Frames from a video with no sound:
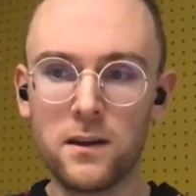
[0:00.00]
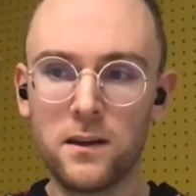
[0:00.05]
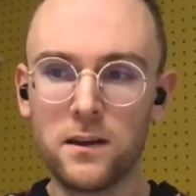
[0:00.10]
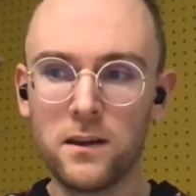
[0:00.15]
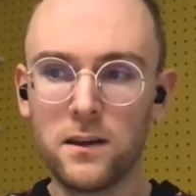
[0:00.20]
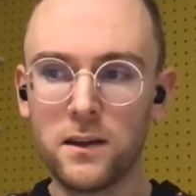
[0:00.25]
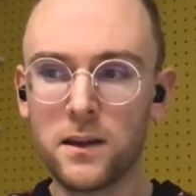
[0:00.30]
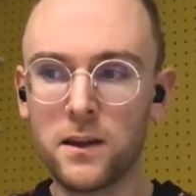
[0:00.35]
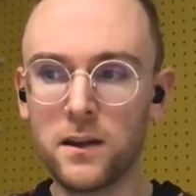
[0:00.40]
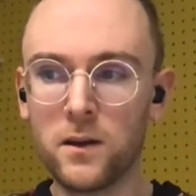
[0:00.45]

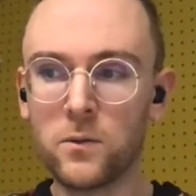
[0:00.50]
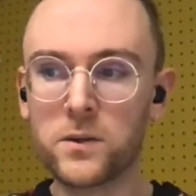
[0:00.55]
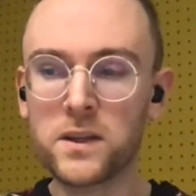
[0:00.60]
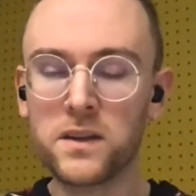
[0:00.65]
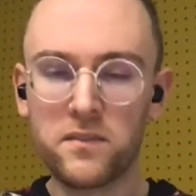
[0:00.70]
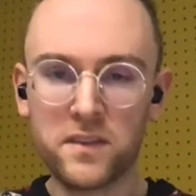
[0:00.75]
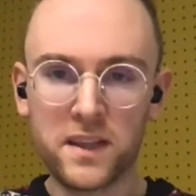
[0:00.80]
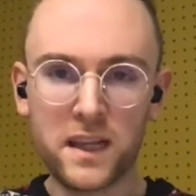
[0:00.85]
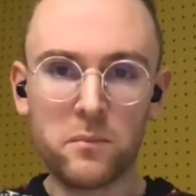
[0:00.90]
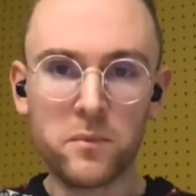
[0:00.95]
you know, we're
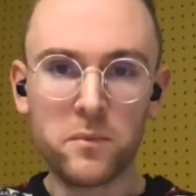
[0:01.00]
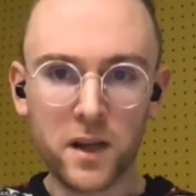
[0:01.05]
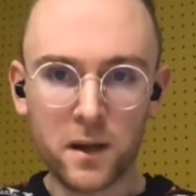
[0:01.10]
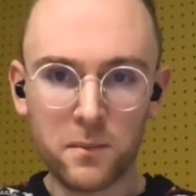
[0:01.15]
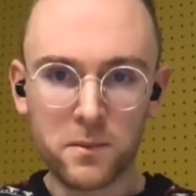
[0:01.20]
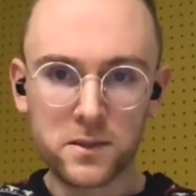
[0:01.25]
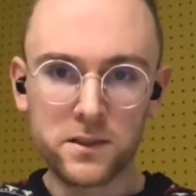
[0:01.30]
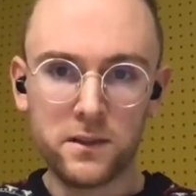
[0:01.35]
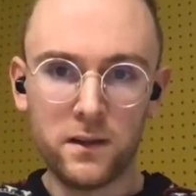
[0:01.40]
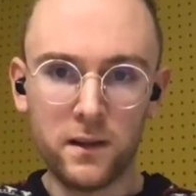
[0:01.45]
giving them the
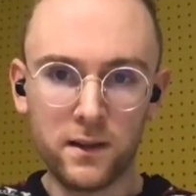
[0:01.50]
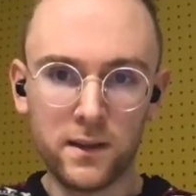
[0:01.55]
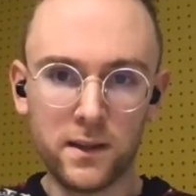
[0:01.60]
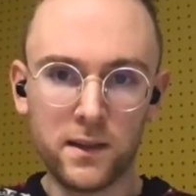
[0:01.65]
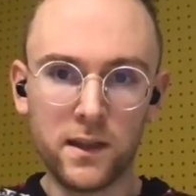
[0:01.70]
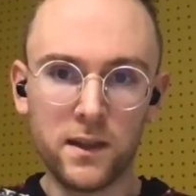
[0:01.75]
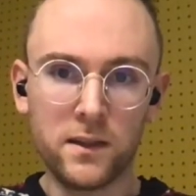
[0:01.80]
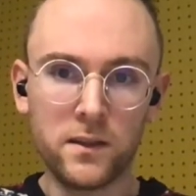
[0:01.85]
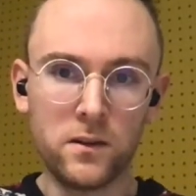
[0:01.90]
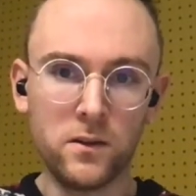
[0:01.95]

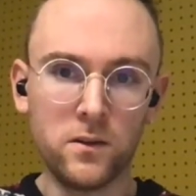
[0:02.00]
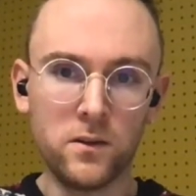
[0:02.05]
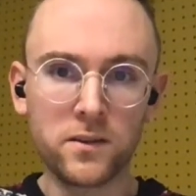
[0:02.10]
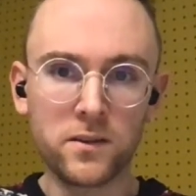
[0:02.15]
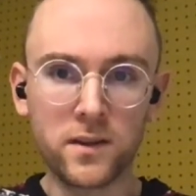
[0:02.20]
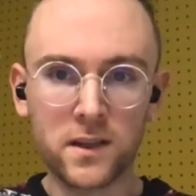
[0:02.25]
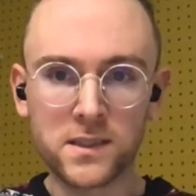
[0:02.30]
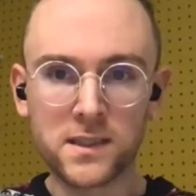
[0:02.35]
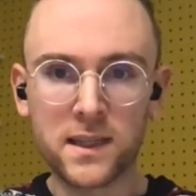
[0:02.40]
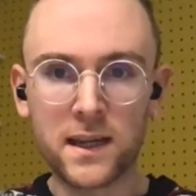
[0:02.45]
opportunity to
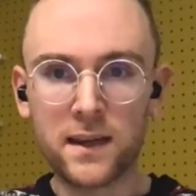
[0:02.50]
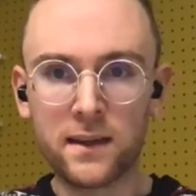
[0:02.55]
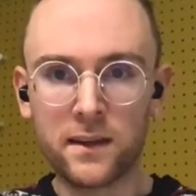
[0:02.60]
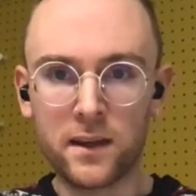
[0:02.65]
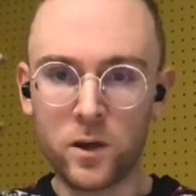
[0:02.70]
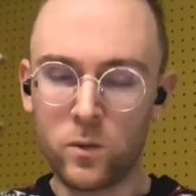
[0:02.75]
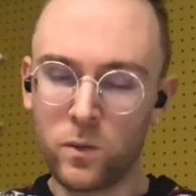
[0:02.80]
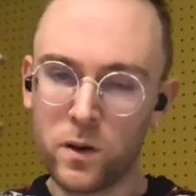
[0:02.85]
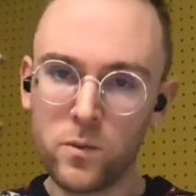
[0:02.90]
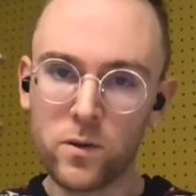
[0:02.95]
understand how
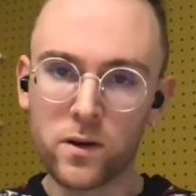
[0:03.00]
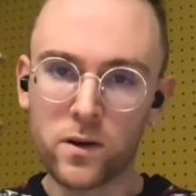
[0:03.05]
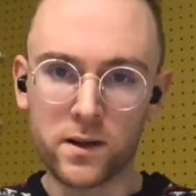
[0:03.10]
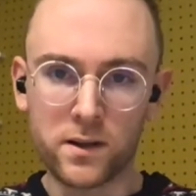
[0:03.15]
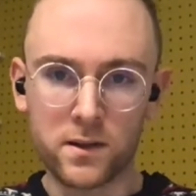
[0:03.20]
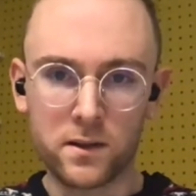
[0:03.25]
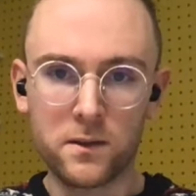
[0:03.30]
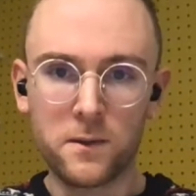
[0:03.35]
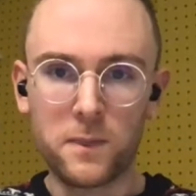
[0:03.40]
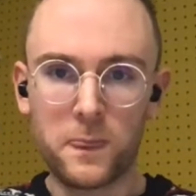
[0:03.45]
we work,
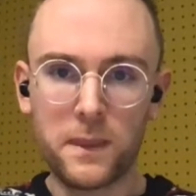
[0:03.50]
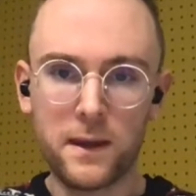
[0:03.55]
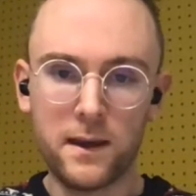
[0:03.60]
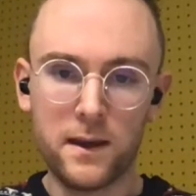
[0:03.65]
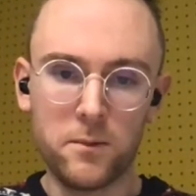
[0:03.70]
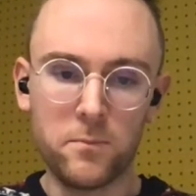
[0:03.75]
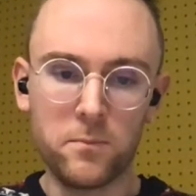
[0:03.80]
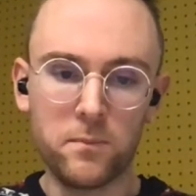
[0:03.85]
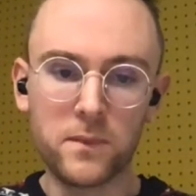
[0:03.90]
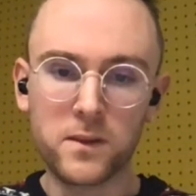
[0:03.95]

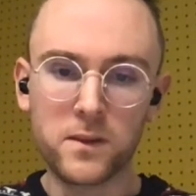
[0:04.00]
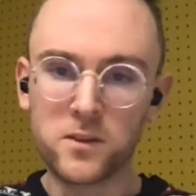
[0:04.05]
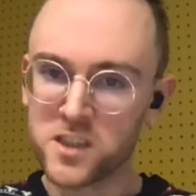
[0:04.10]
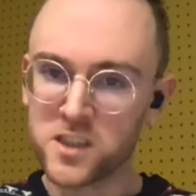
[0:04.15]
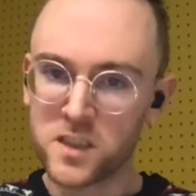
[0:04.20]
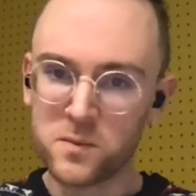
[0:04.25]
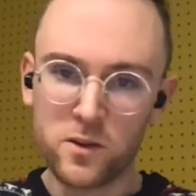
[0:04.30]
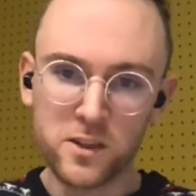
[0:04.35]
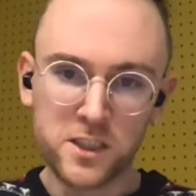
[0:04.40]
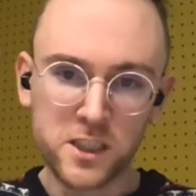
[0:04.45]
um, just as
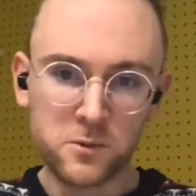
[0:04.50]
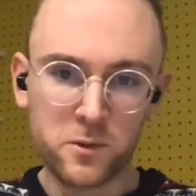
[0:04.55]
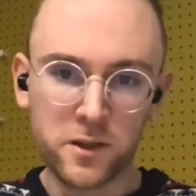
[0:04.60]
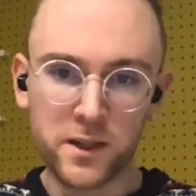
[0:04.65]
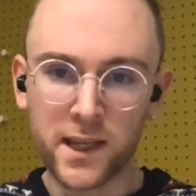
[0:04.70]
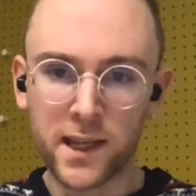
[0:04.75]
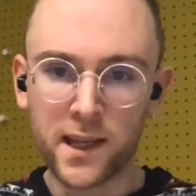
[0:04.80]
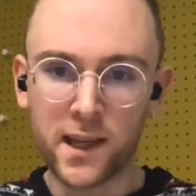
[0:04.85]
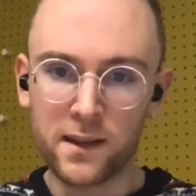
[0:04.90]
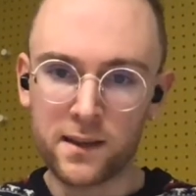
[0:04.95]
much as we're
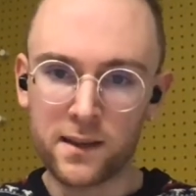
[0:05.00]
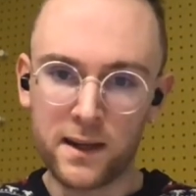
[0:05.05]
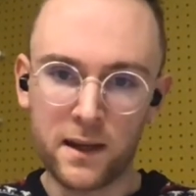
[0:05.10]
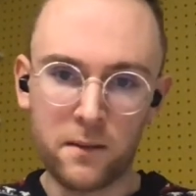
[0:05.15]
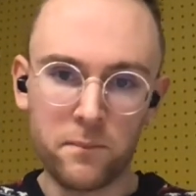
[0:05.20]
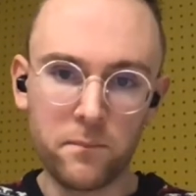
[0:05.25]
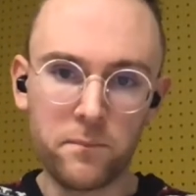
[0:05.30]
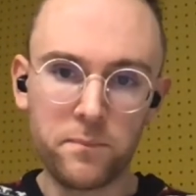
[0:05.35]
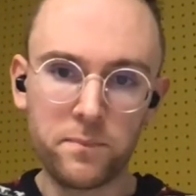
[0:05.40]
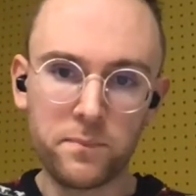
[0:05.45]
digging into them,
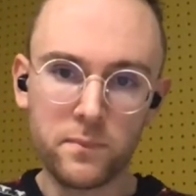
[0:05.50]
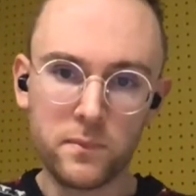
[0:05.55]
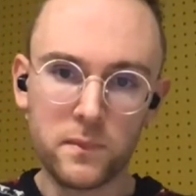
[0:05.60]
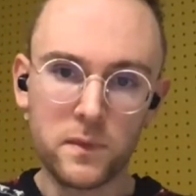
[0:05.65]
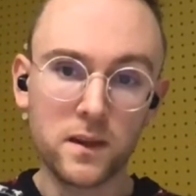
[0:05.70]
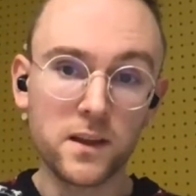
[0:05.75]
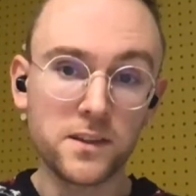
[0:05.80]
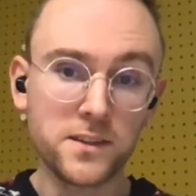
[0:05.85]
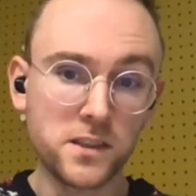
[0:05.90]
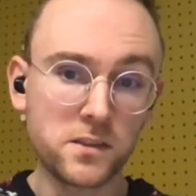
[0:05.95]

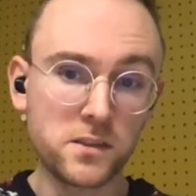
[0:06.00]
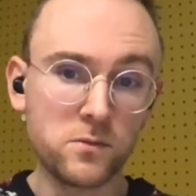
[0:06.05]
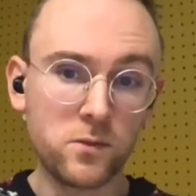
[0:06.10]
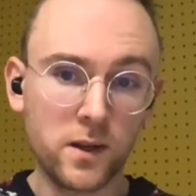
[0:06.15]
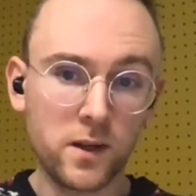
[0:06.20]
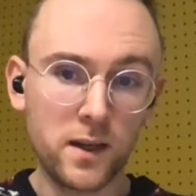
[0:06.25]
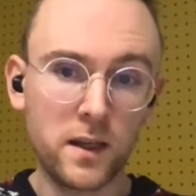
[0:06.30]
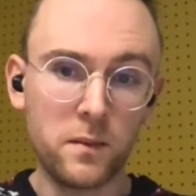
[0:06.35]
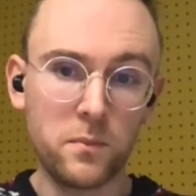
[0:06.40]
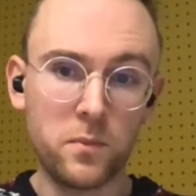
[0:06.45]
because it's
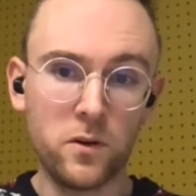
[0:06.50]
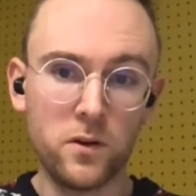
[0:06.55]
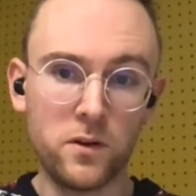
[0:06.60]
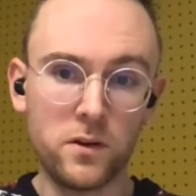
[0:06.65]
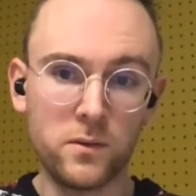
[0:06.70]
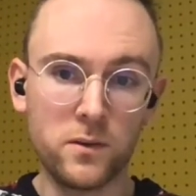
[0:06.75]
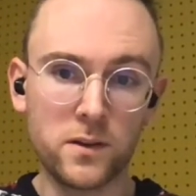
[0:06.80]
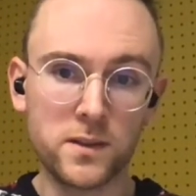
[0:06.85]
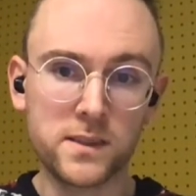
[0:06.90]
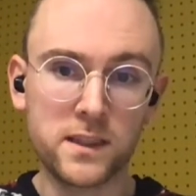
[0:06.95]
really important
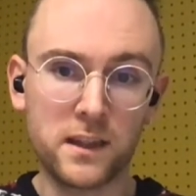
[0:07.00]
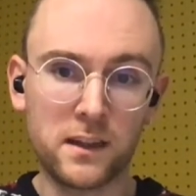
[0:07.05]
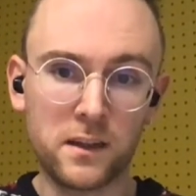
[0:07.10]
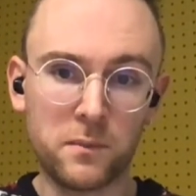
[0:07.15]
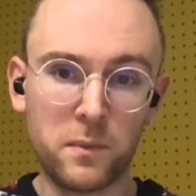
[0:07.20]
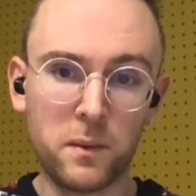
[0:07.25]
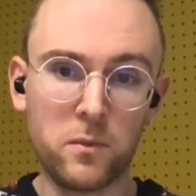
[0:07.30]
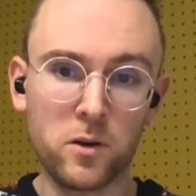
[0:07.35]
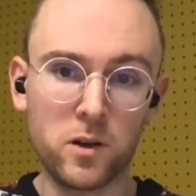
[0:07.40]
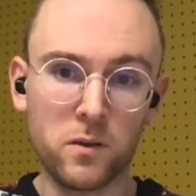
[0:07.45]
to us that the
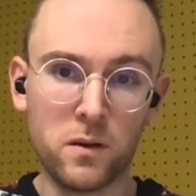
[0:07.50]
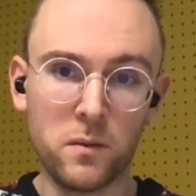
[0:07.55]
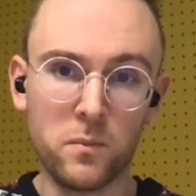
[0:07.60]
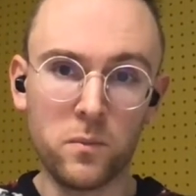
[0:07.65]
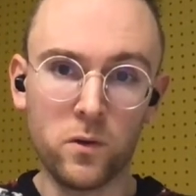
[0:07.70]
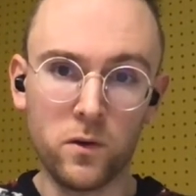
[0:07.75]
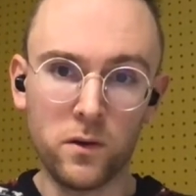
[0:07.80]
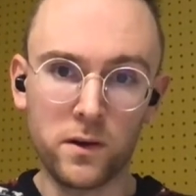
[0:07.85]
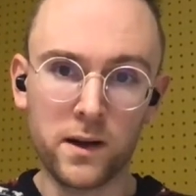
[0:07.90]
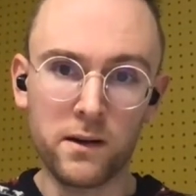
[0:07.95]
people come on
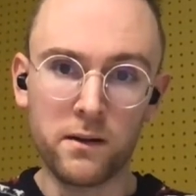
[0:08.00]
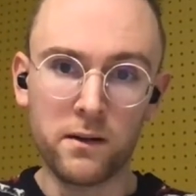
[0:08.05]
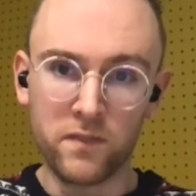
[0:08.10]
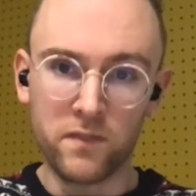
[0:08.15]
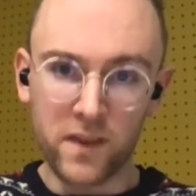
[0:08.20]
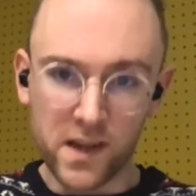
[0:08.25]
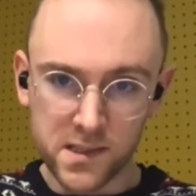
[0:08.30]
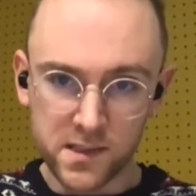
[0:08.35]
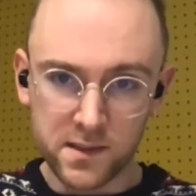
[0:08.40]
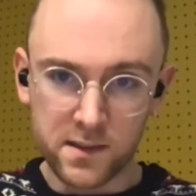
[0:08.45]
board are
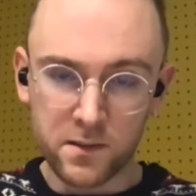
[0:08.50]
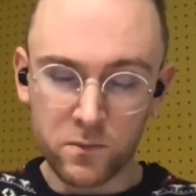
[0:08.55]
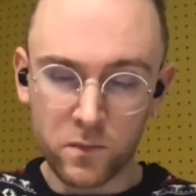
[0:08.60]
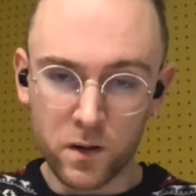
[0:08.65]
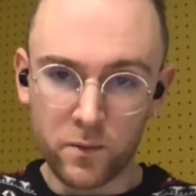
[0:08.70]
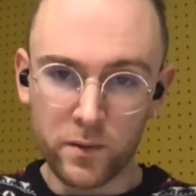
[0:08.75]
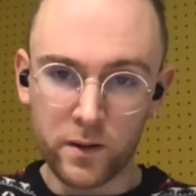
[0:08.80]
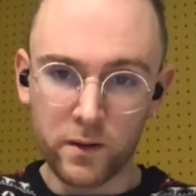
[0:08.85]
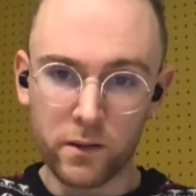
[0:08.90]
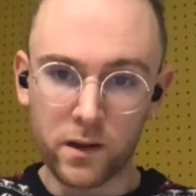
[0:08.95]
invested in what we're
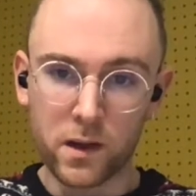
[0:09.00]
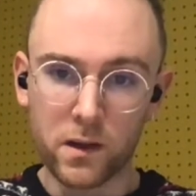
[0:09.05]
doing.